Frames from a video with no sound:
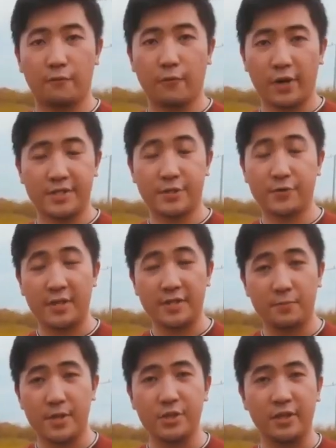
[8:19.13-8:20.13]
For its
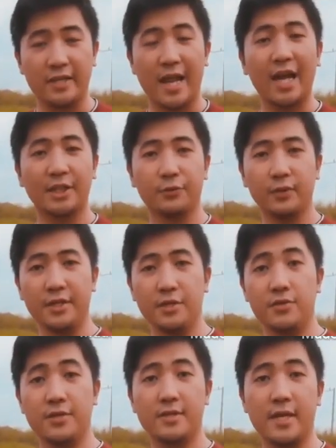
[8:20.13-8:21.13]
transmission, it actually
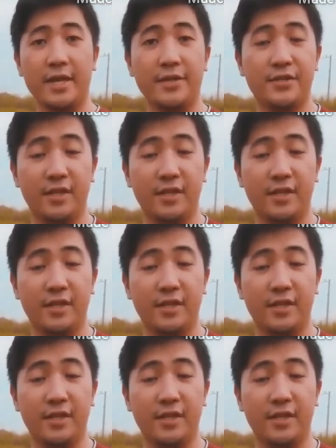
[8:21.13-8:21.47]
uses a